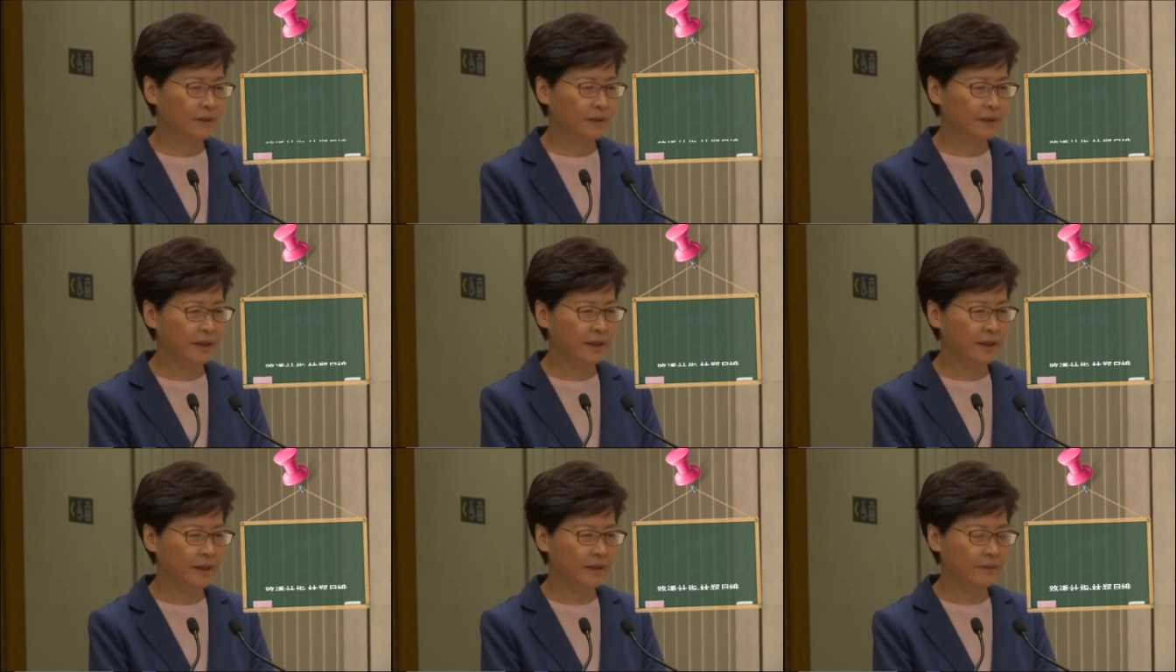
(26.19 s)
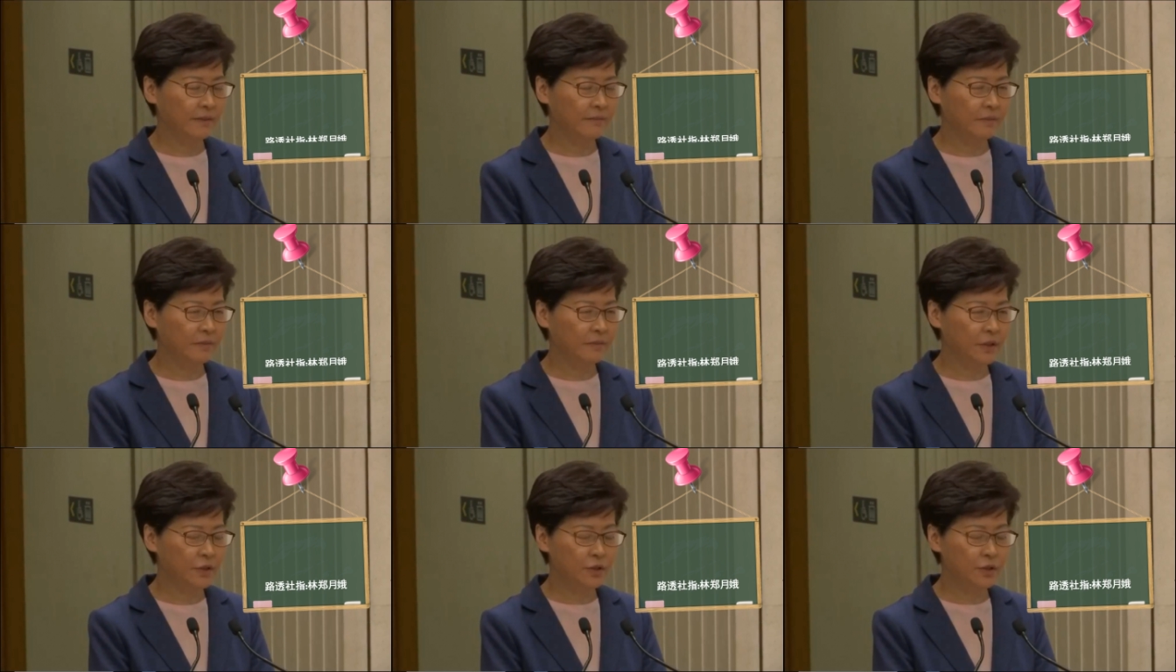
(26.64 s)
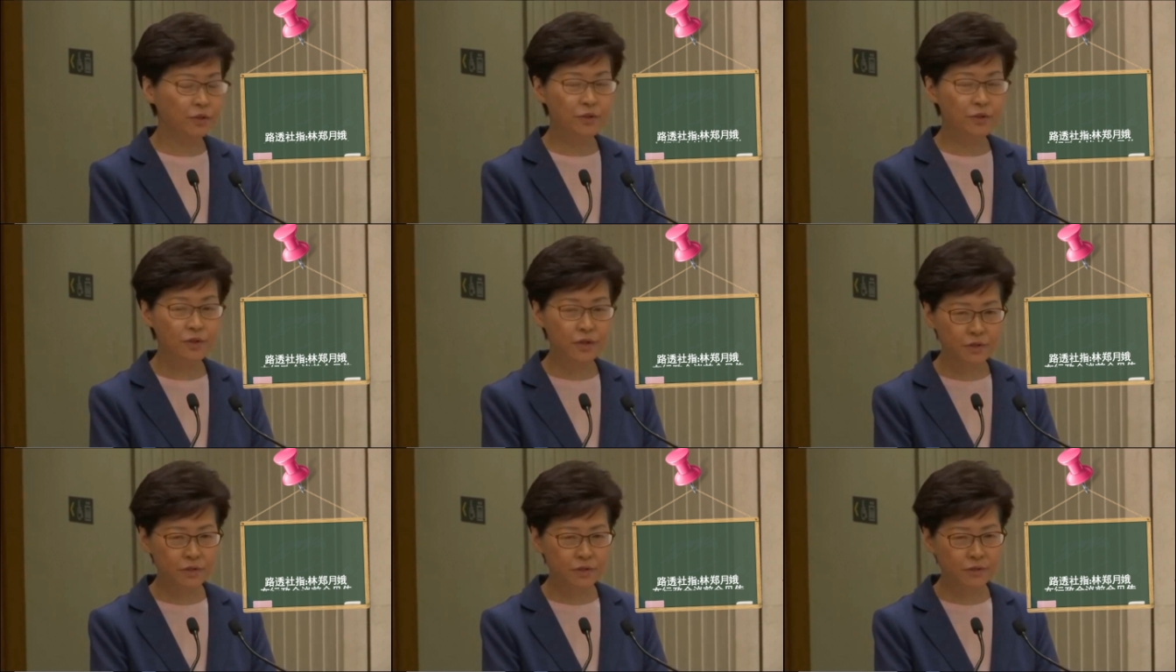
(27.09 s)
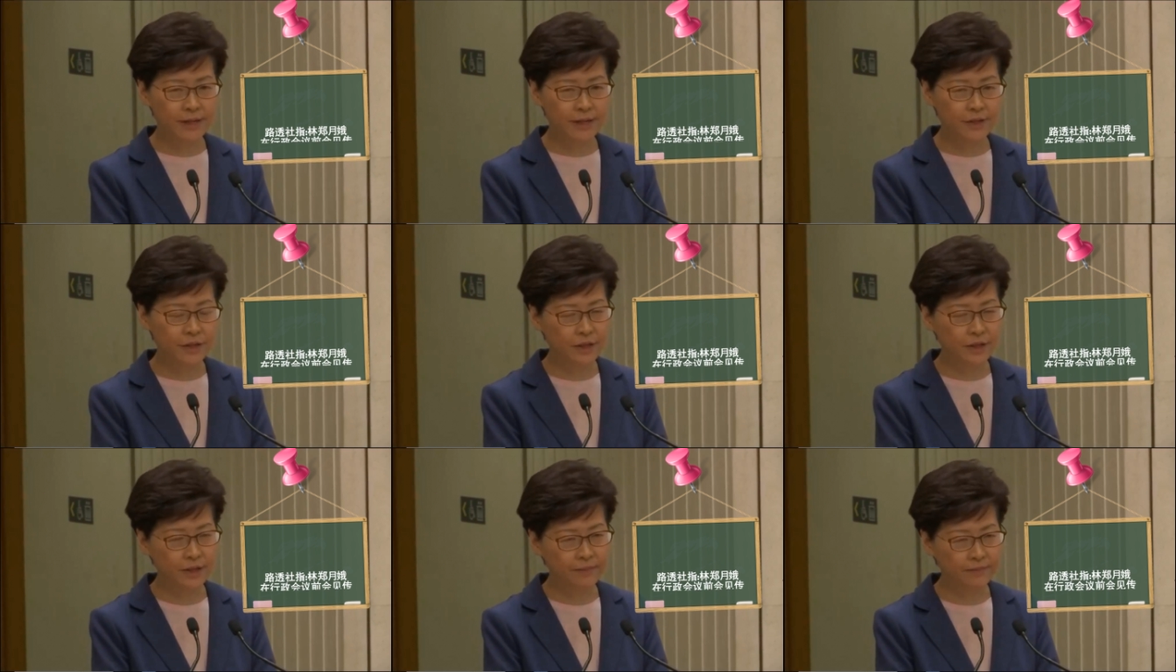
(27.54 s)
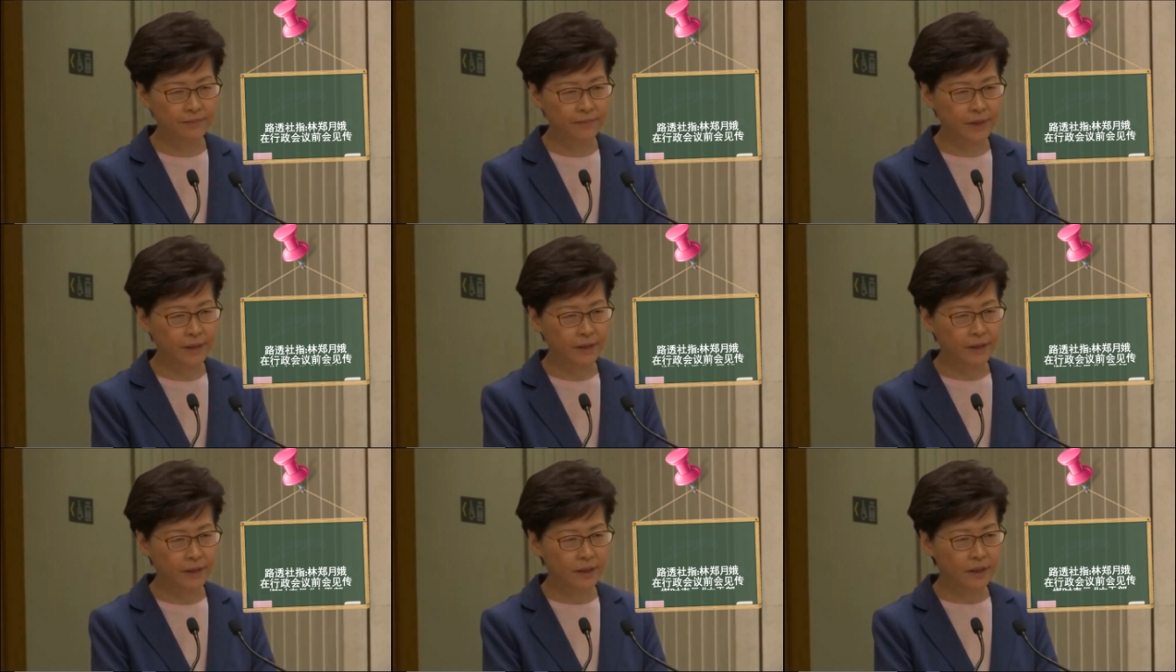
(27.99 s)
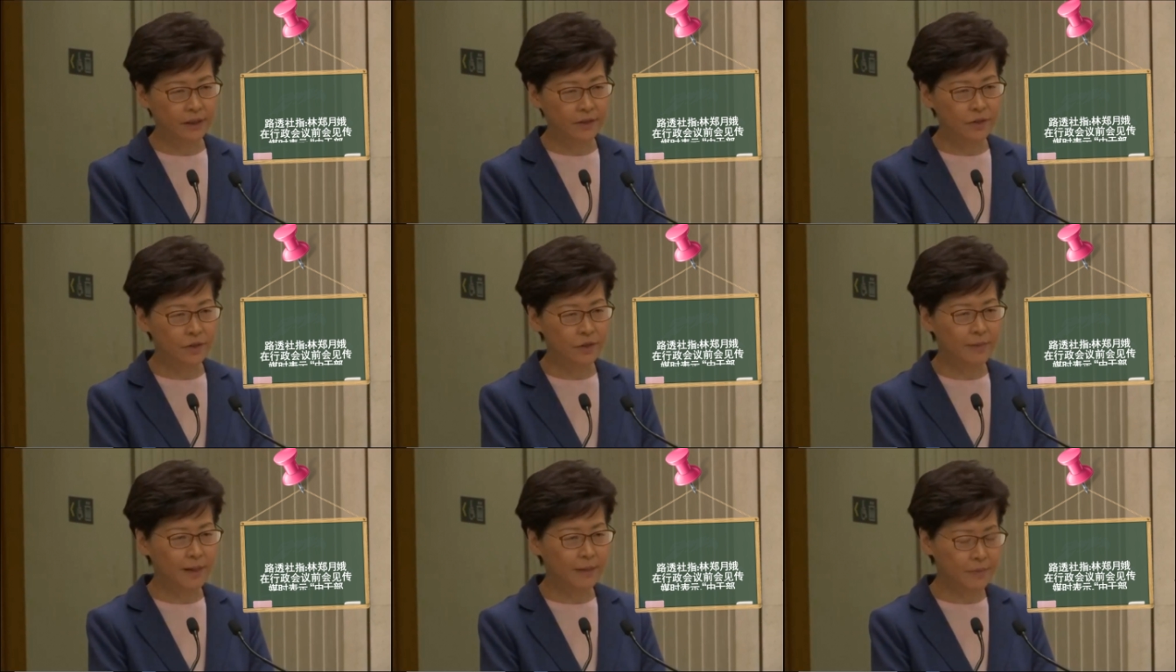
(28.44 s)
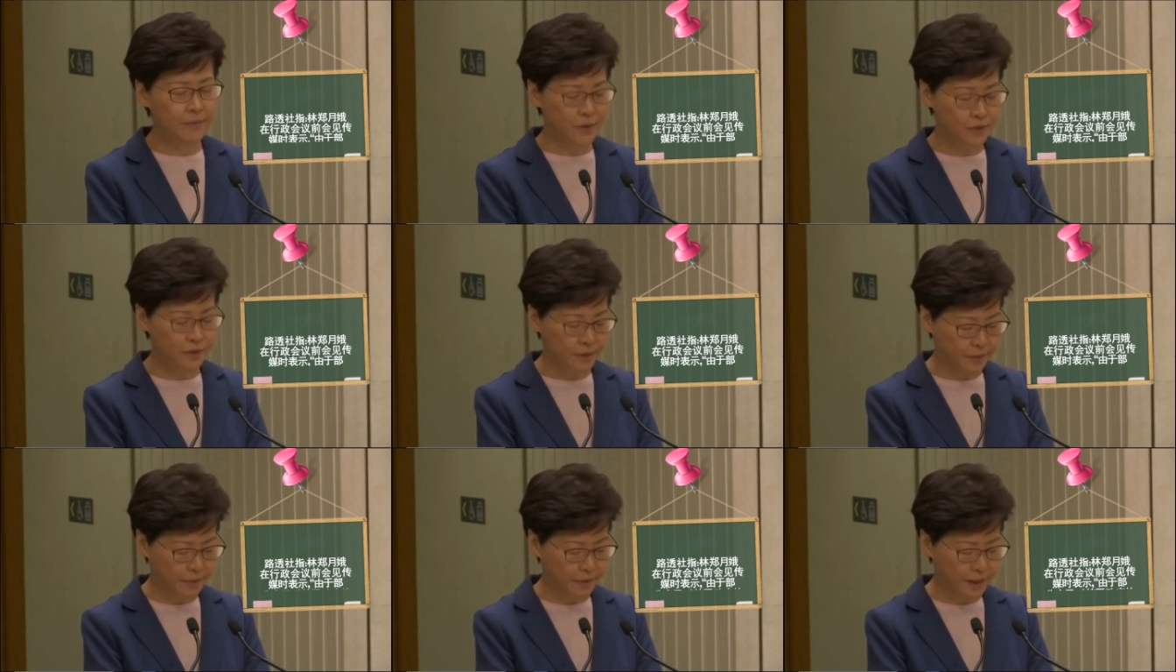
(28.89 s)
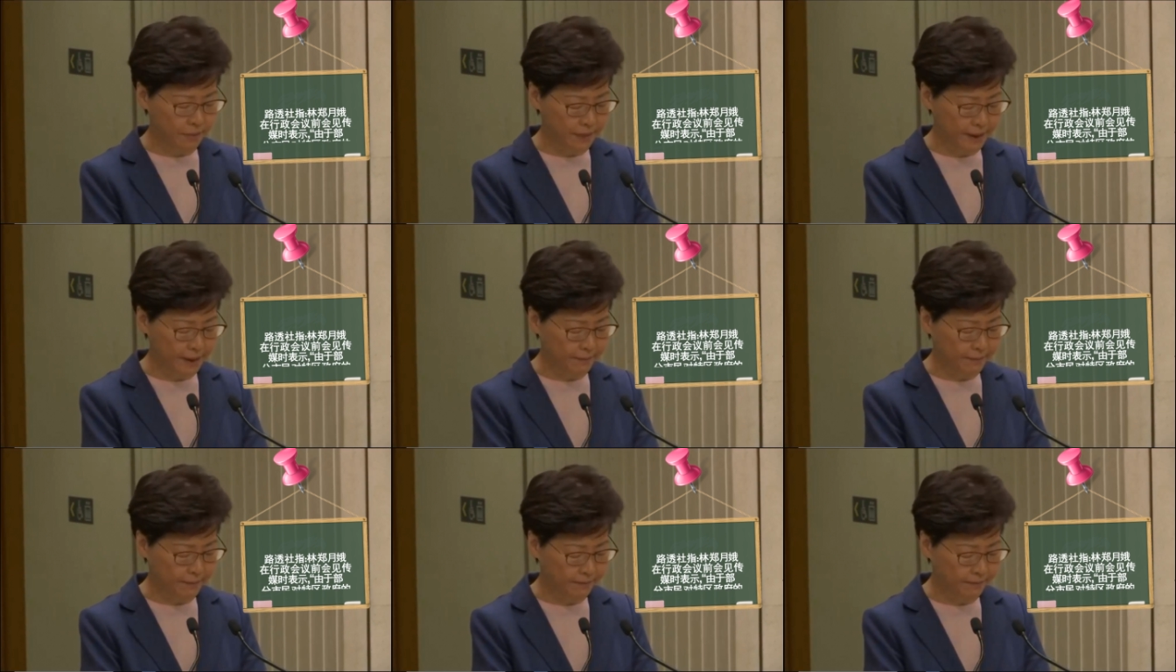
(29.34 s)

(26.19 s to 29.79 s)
the true situation to members of the public.